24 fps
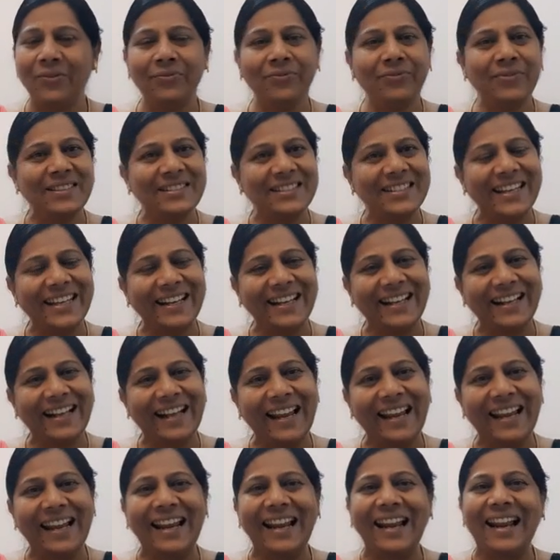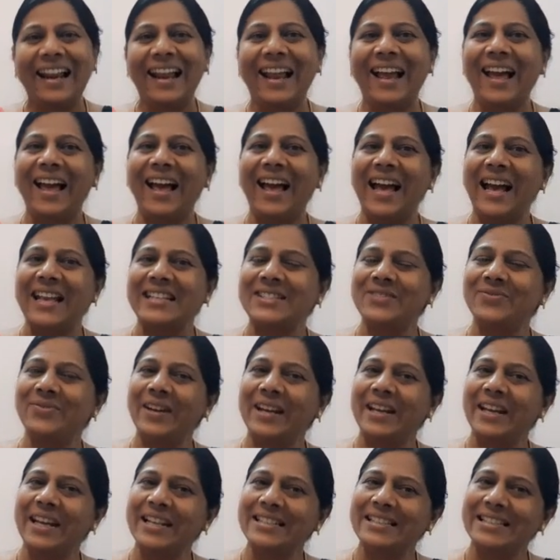physical as
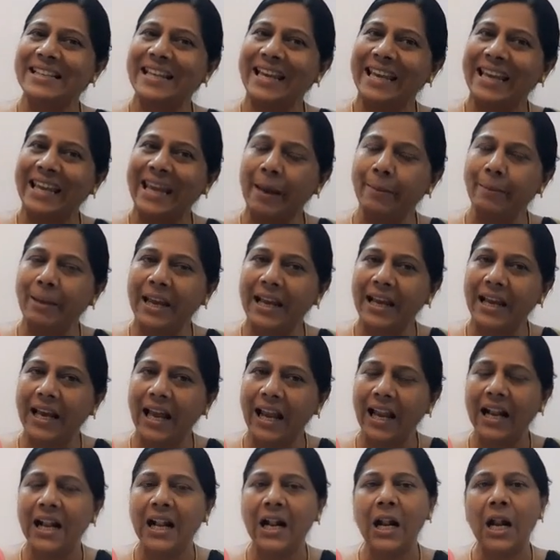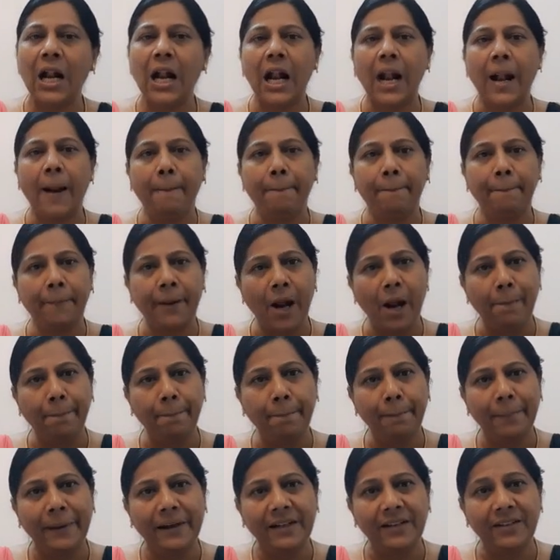well as chemical
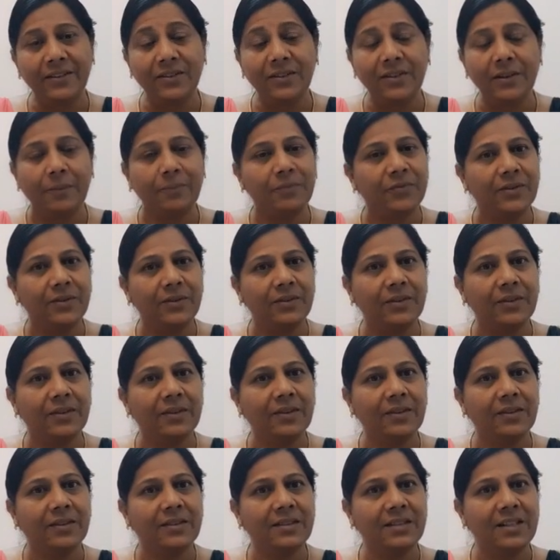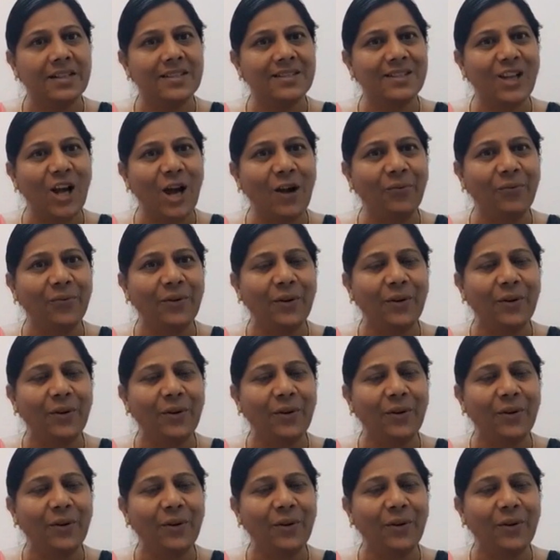properties of